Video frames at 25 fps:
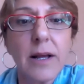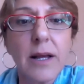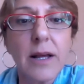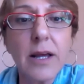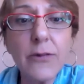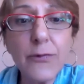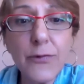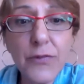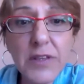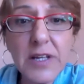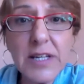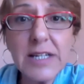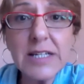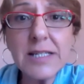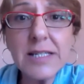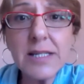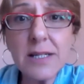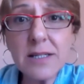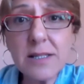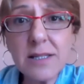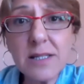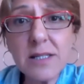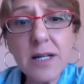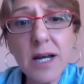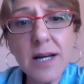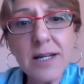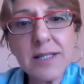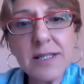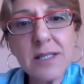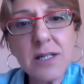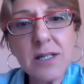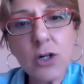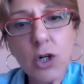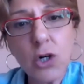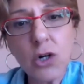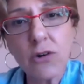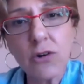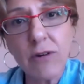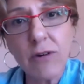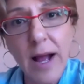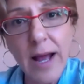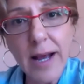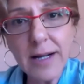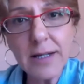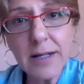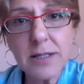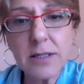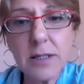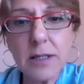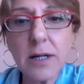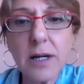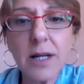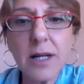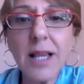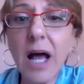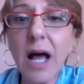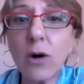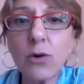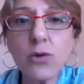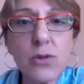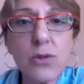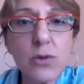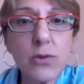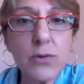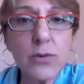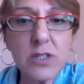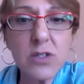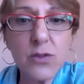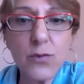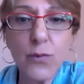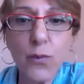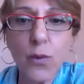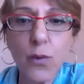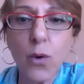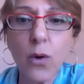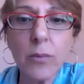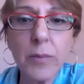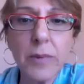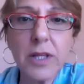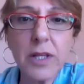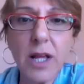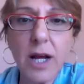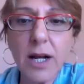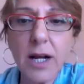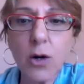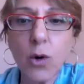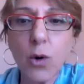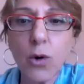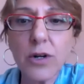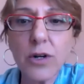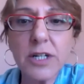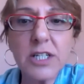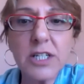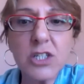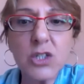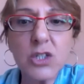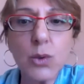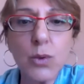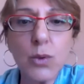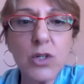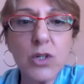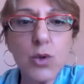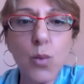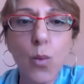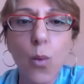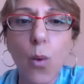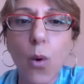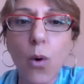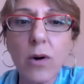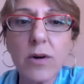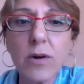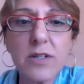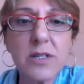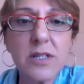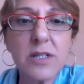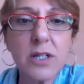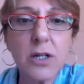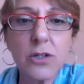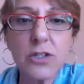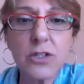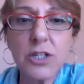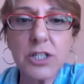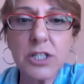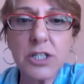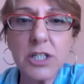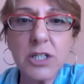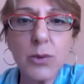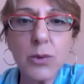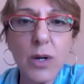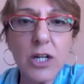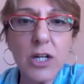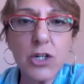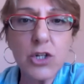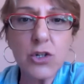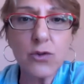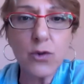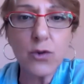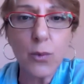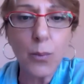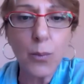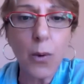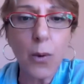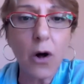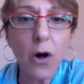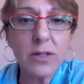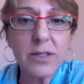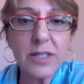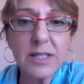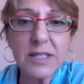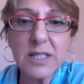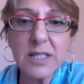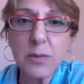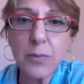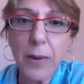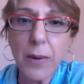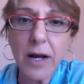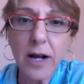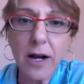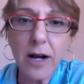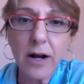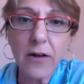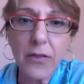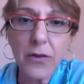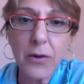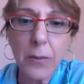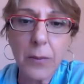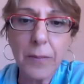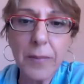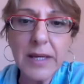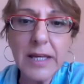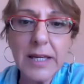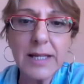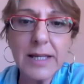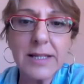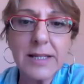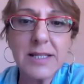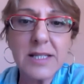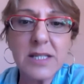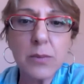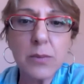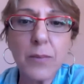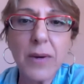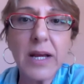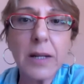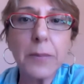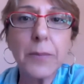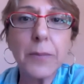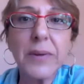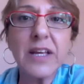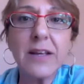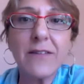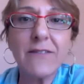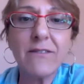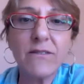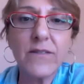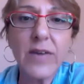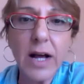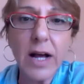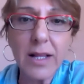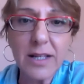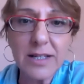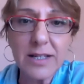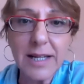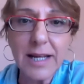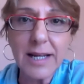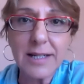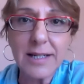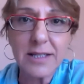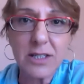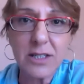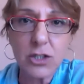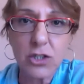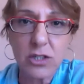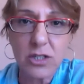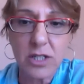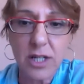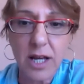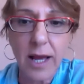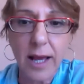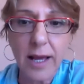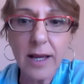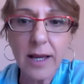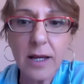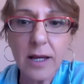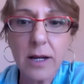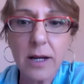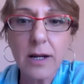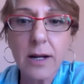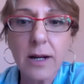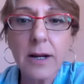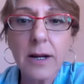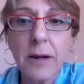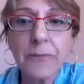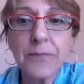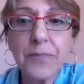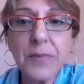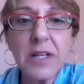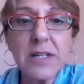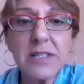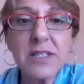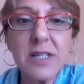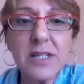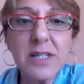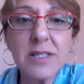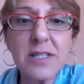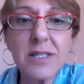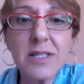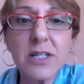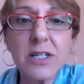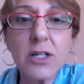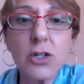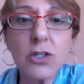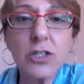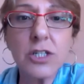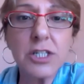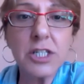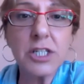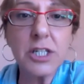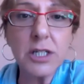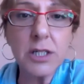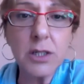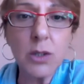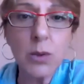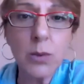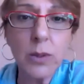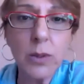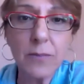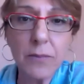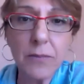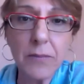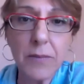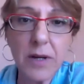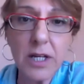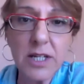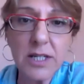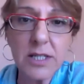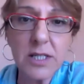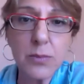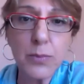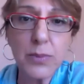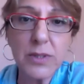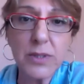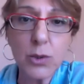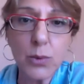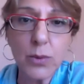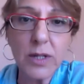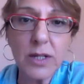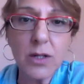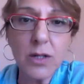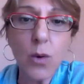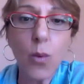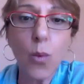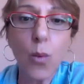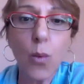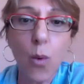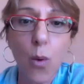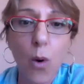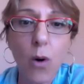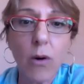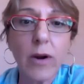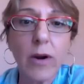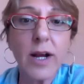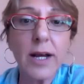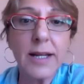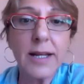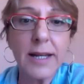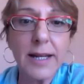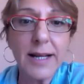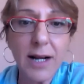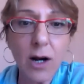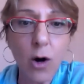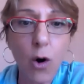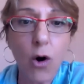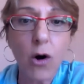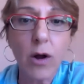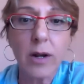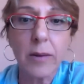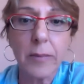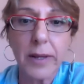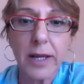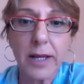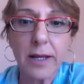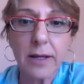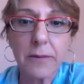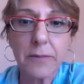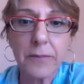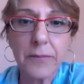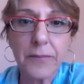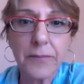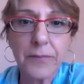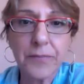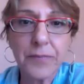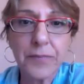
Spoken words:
If these insights are correct, Clausewitz's formula according to which war is the continuation of politics by other means might be invalidated today, since the continuum is between war and economy.